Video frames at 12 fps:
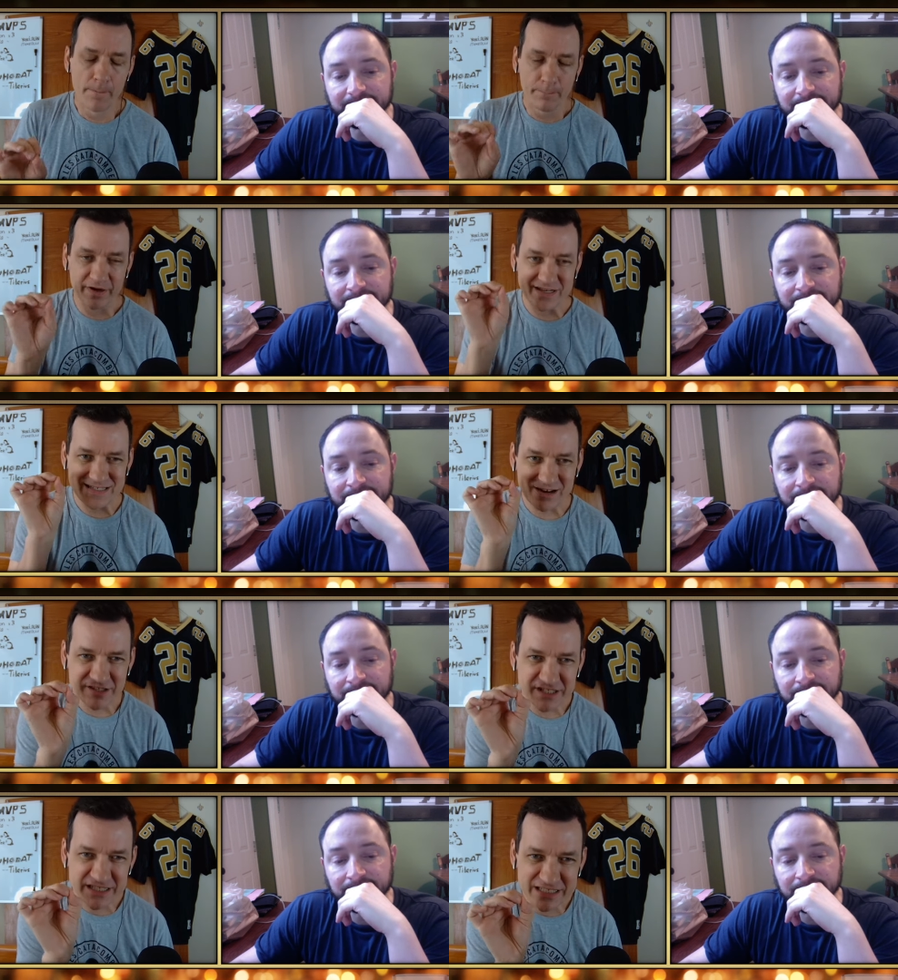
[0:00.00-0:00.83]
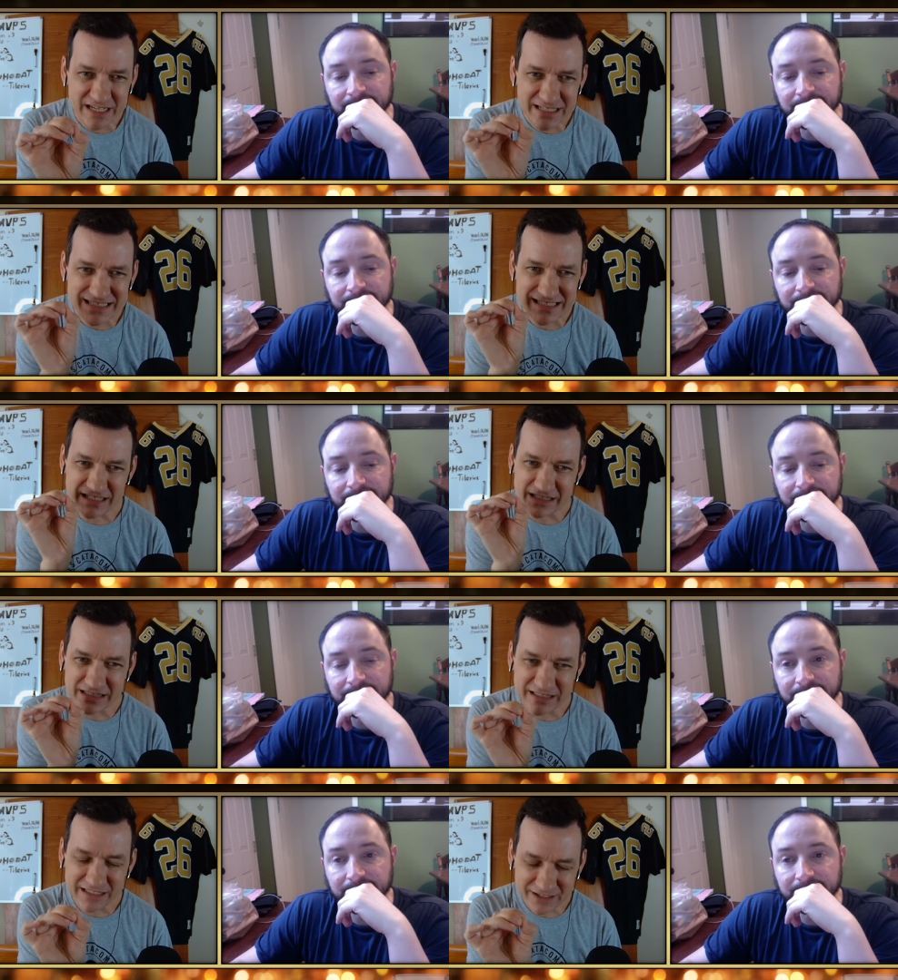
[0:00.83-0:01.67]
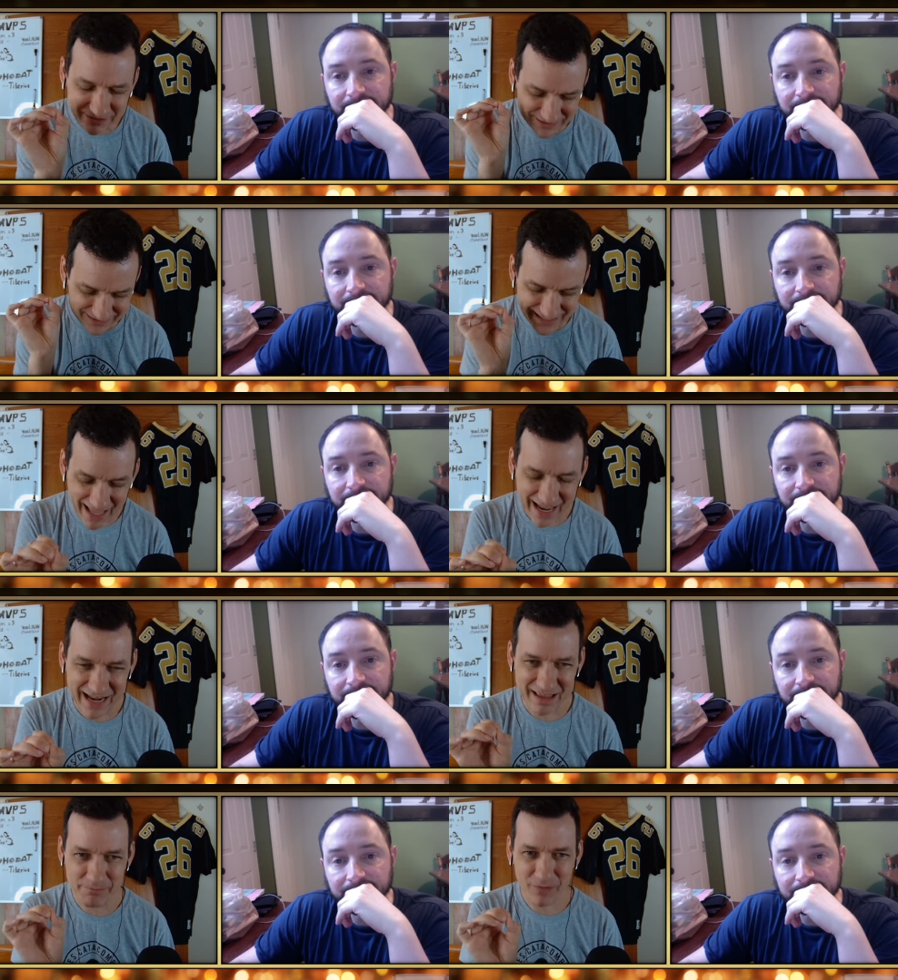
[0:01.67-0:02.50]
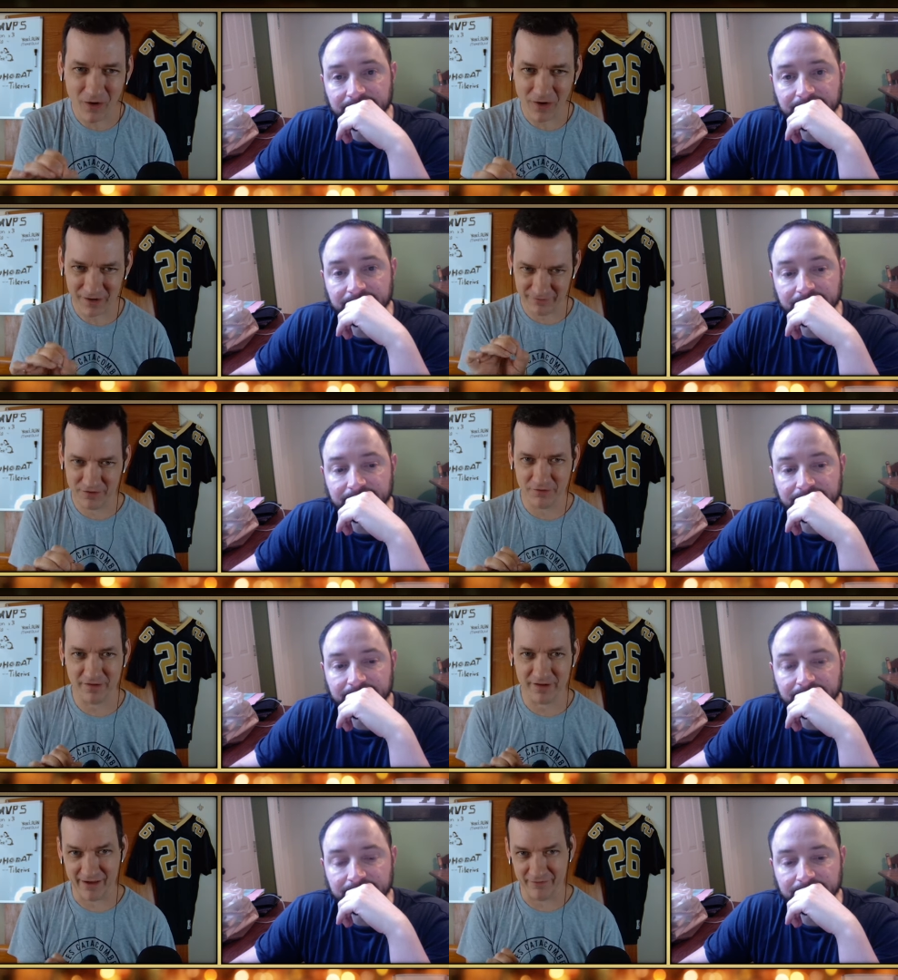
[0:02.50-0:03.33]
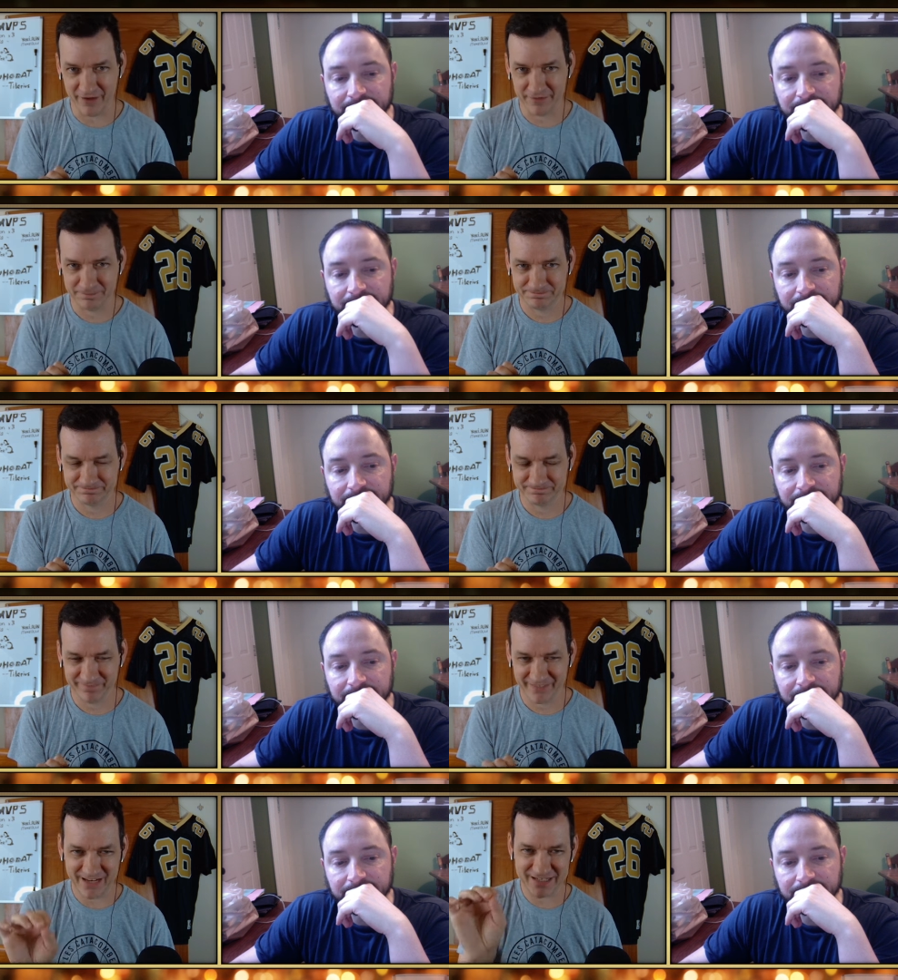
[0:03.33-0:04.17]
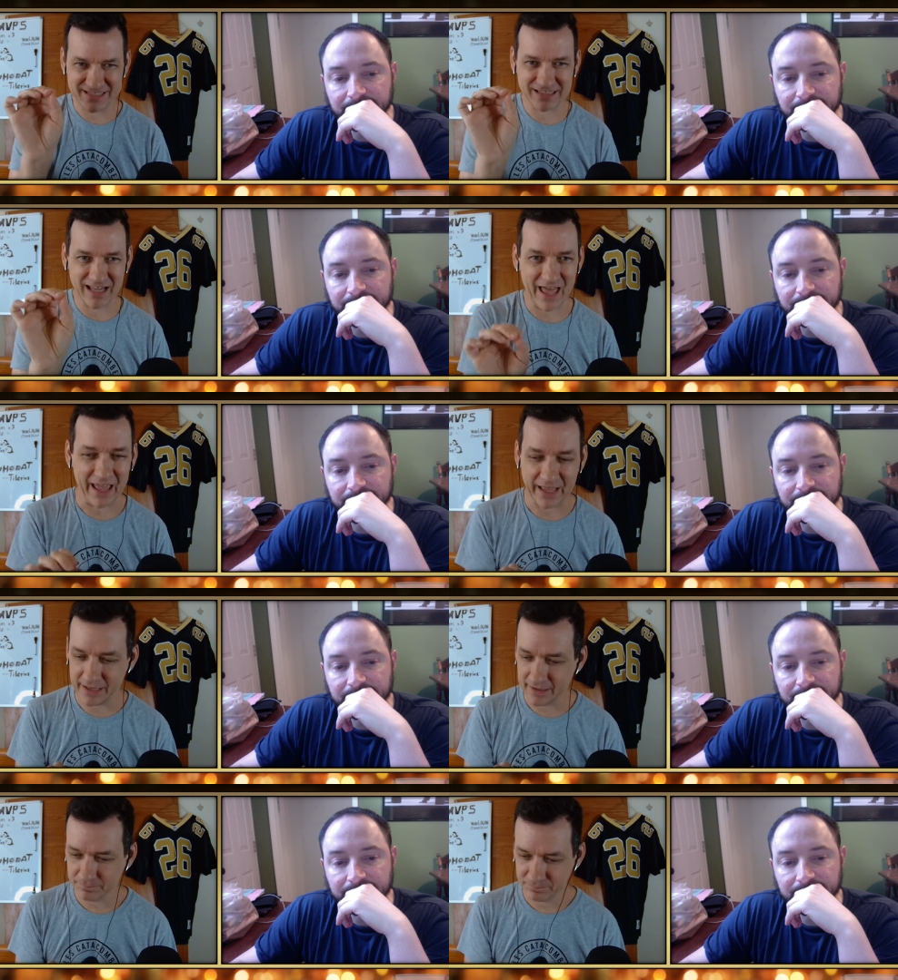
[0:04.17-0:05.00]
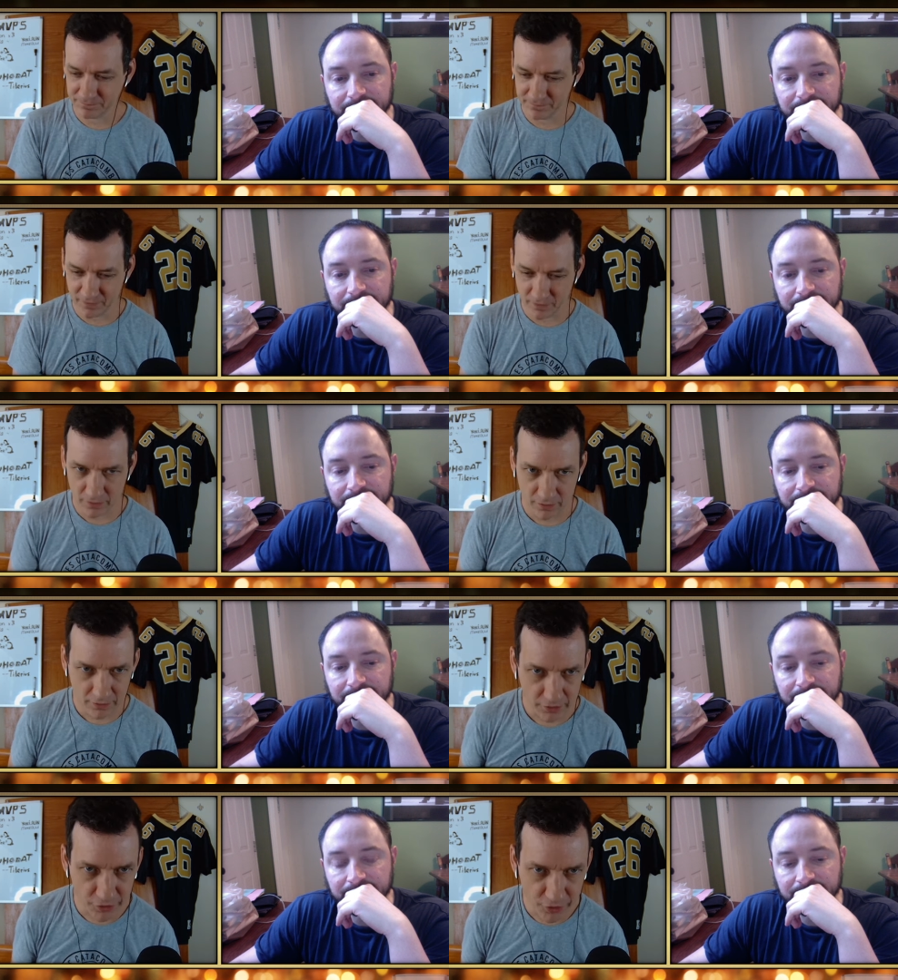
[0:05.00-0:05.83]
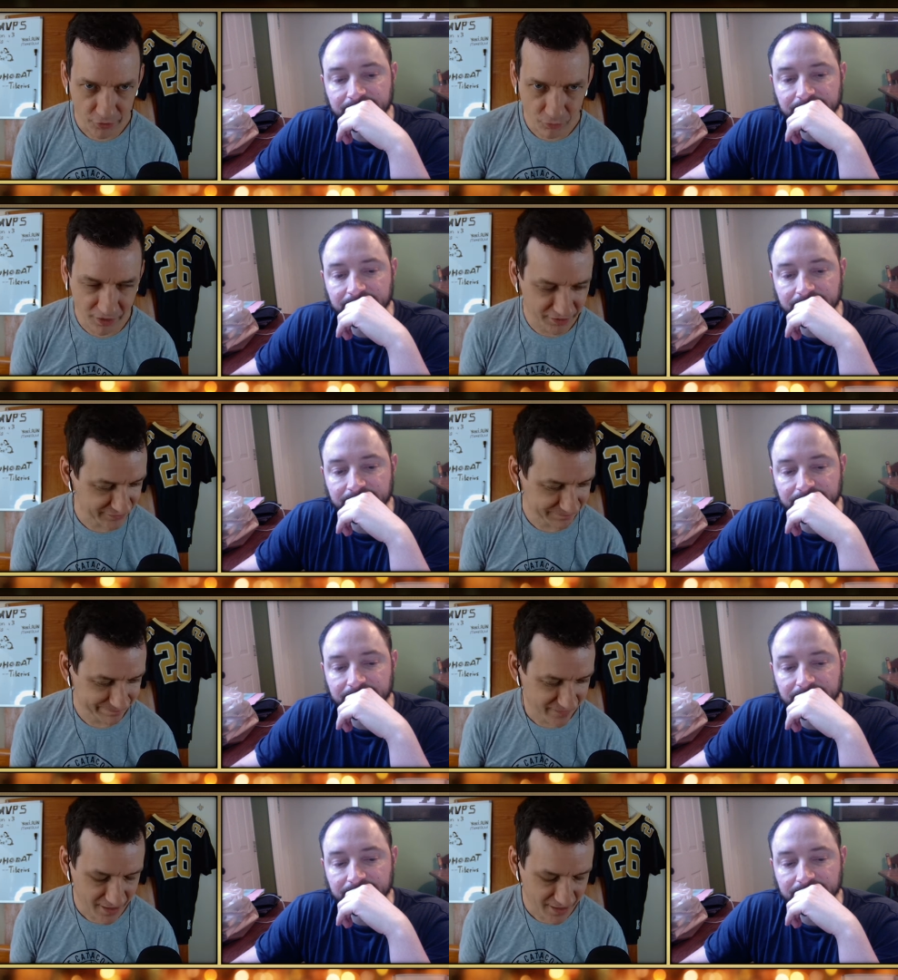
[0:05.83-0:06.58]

Speaker 1: But is there just a little tiny part of you, Kevin, that is like, you know what?